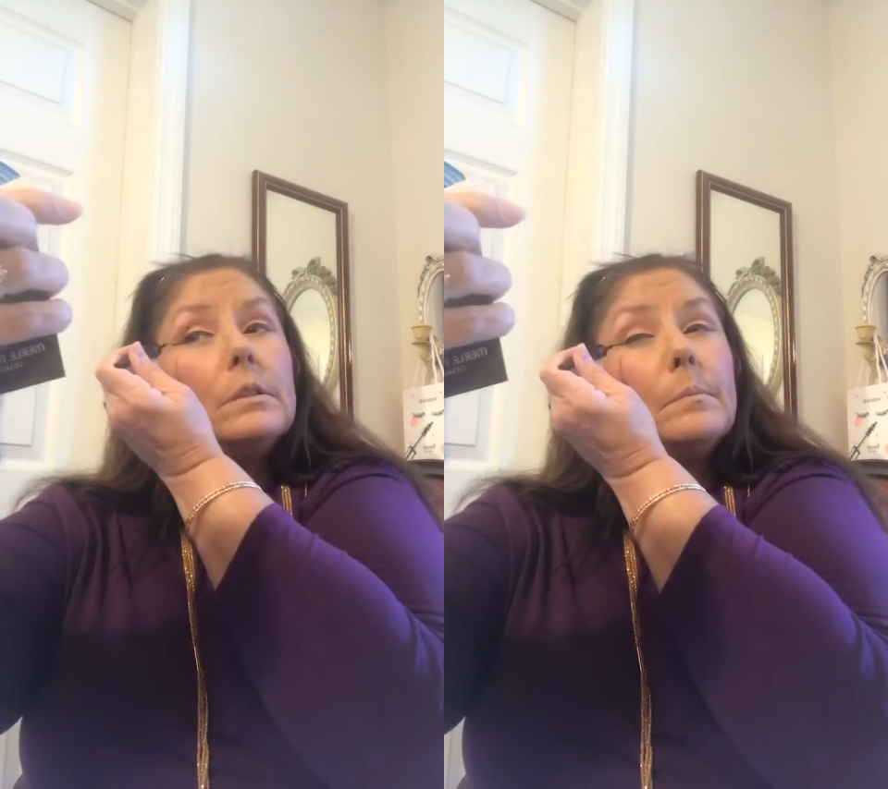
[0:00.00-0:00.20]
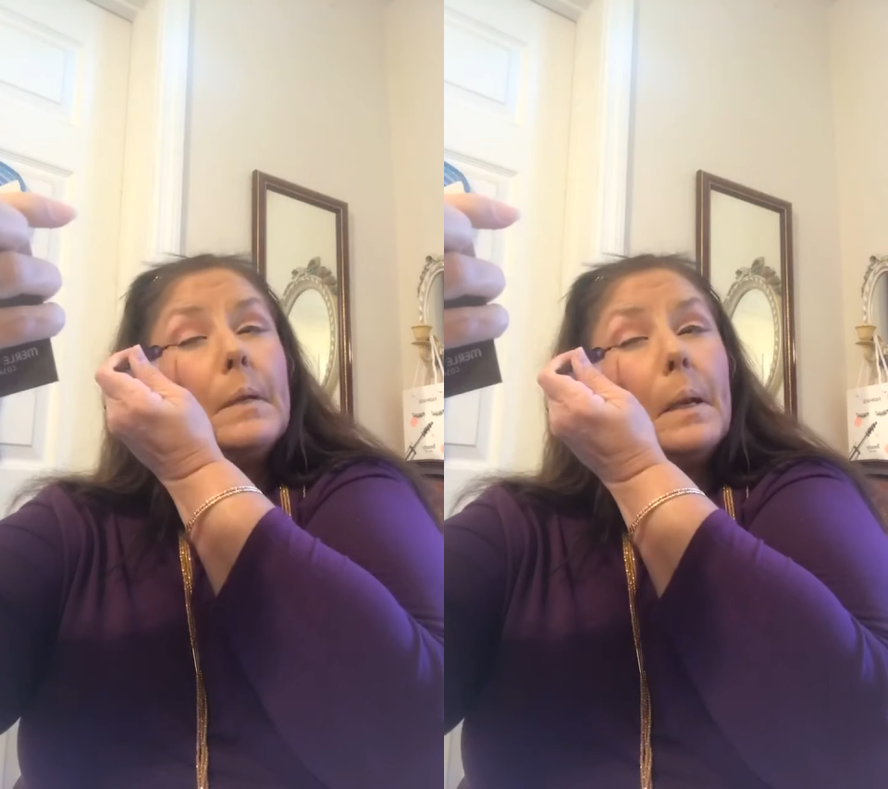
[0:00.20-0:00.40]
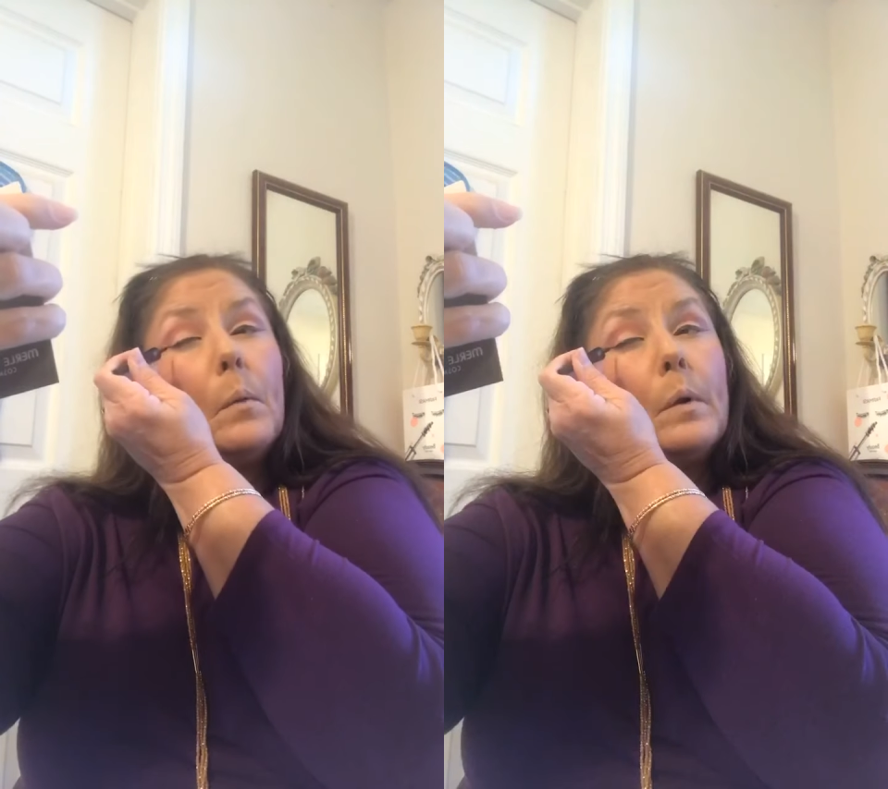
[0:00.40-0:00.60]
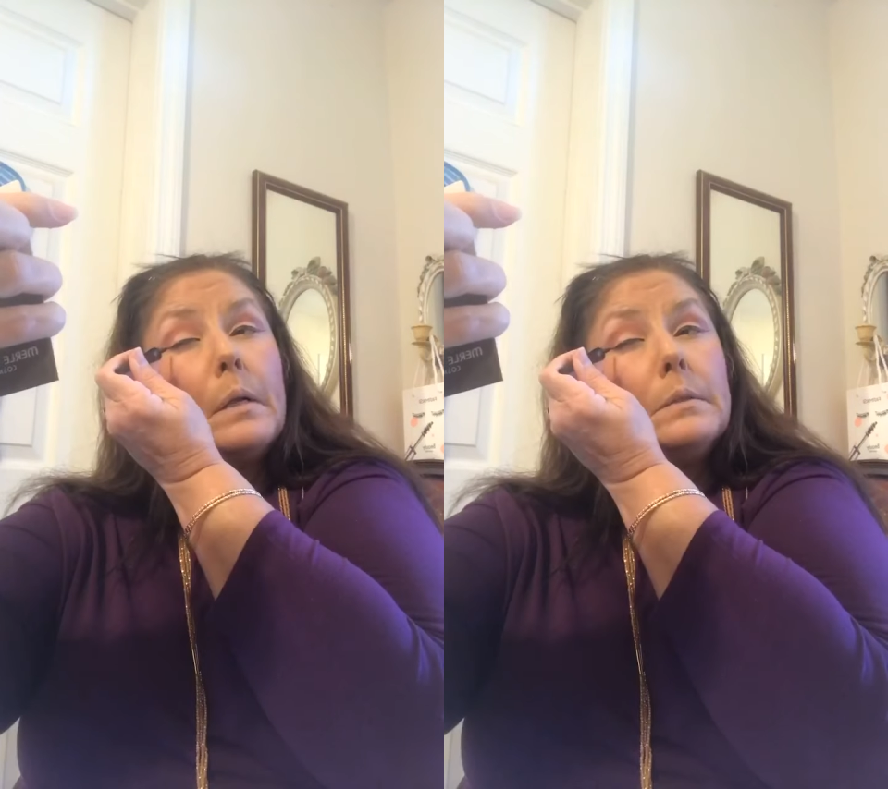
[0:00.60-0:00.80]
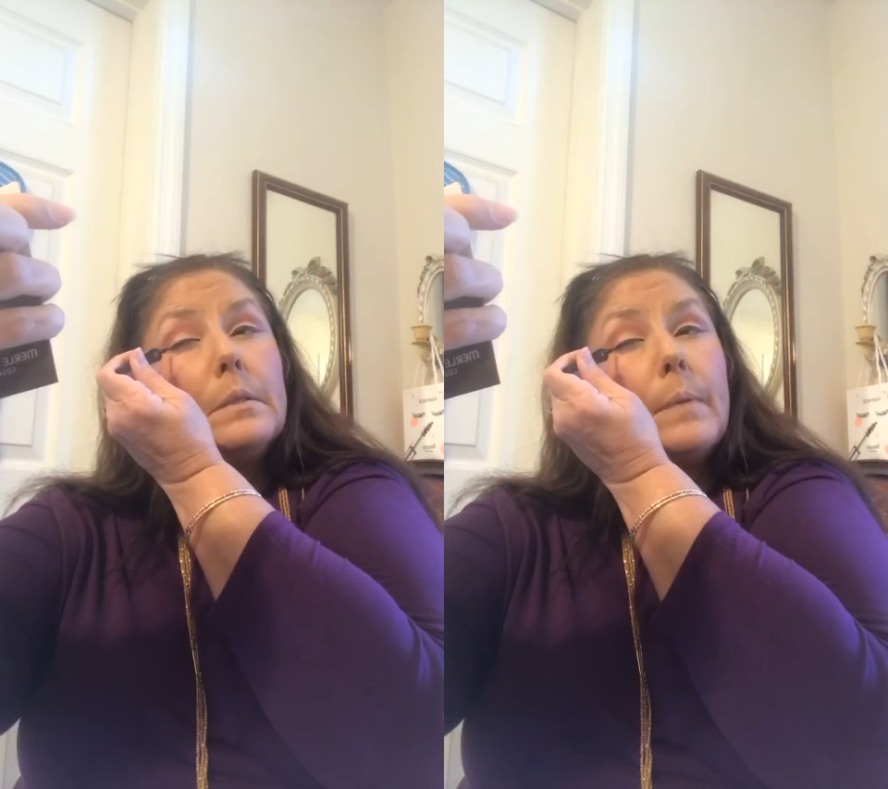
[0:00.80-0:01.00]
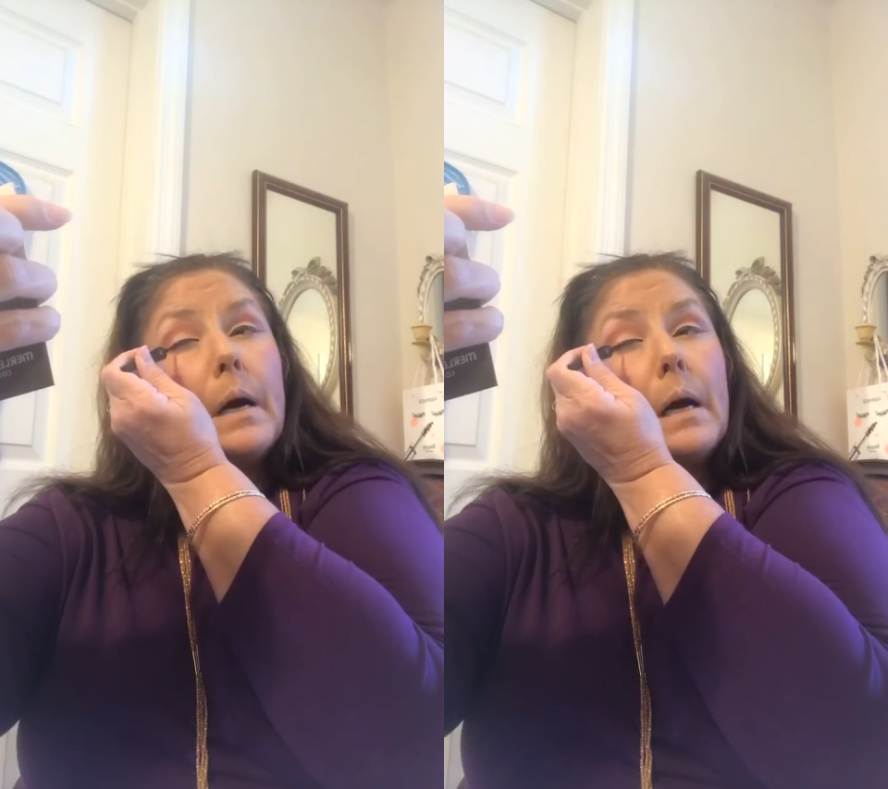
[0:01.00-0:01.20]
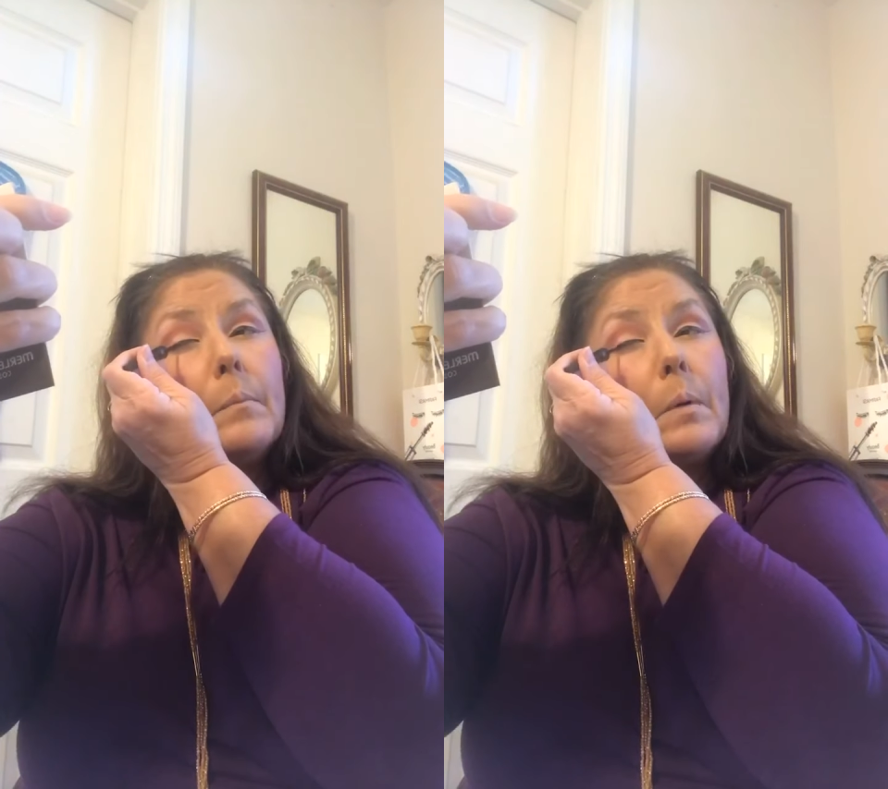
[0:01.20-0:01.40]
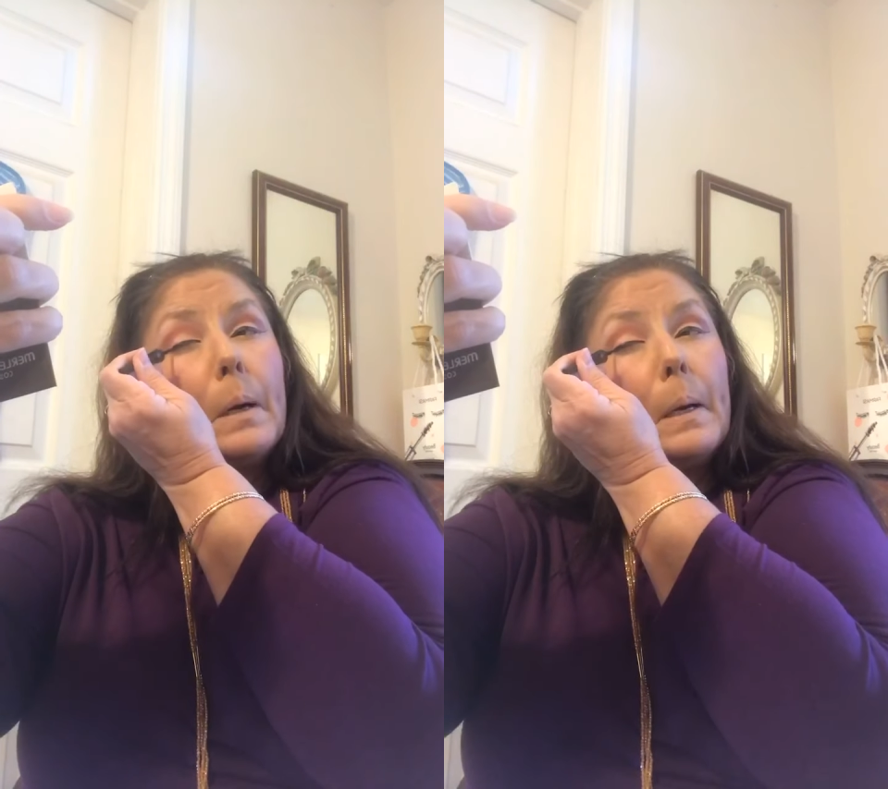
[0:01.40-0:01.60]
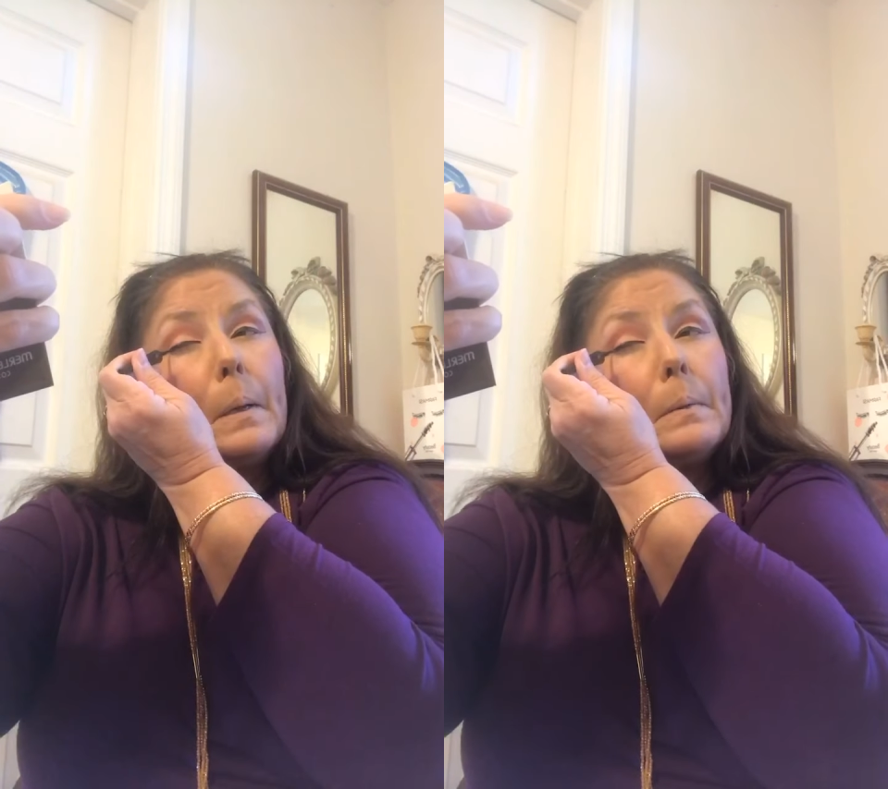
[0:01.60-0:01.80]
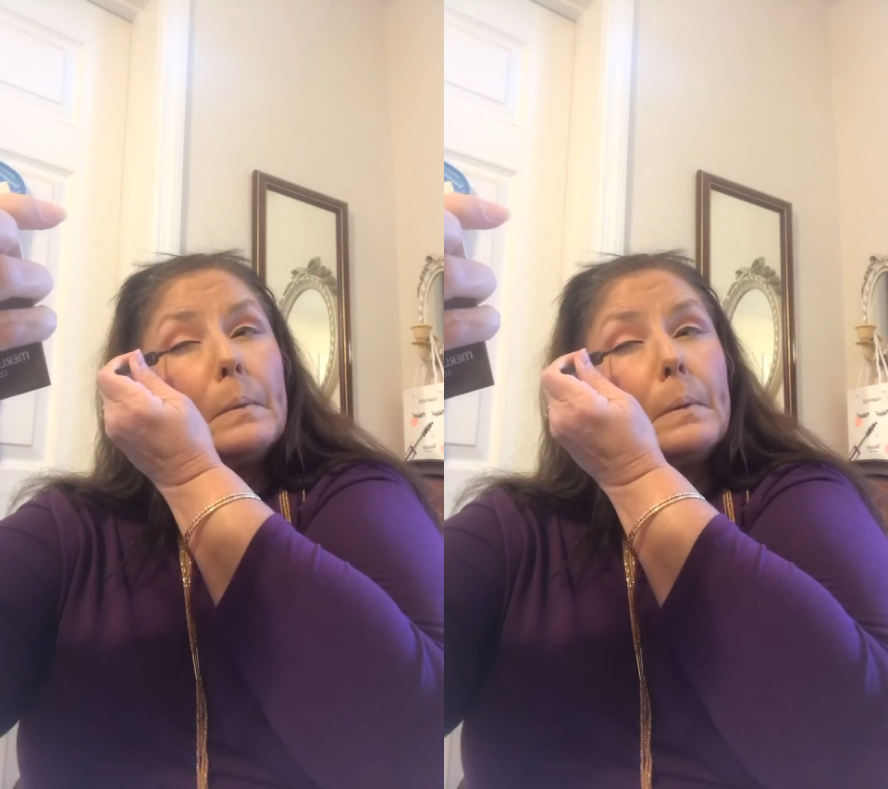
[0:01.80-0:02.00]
minute when I do my eyebrows